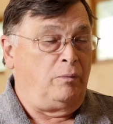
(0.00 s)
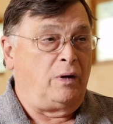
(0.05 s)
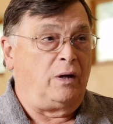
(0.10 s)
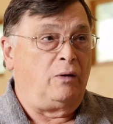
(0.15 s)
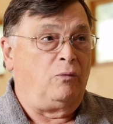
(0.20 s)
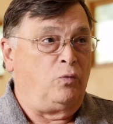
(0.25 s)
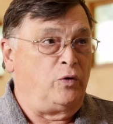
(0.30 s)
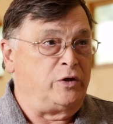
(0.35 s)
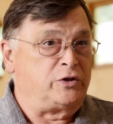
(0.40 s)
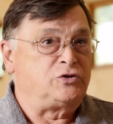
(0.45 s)
I
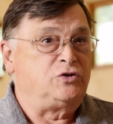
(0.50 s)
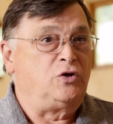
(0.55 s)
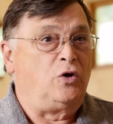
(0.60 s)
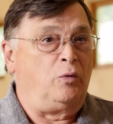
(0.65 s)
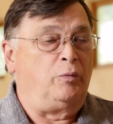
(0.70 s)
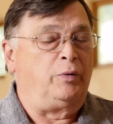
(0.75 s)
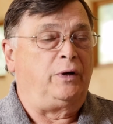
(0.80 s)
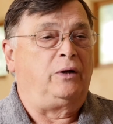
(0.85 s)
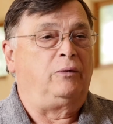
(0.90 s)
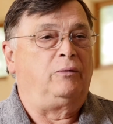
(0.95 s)
wish
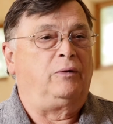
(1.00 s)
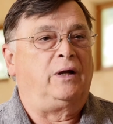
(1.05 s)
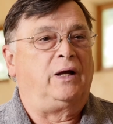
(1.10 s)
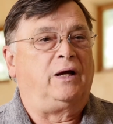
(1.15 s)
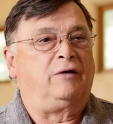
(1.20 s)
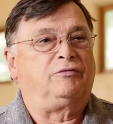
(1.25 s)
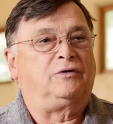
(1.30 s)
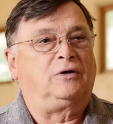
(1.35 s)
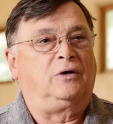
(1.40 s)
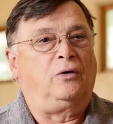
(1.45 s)
nobody would
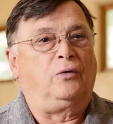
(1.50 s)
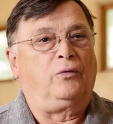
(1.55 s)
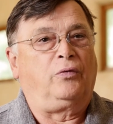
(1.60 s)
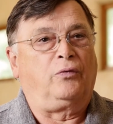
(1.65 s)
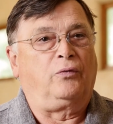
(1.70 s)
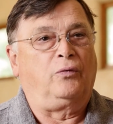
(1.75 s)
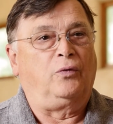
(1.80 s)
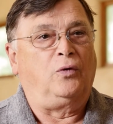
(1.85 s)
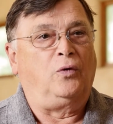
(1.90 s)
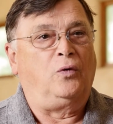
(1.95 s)
have to go
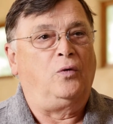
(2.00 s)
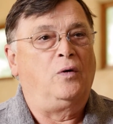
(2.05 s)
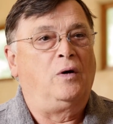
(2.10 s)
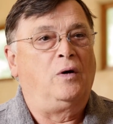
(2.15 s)
through.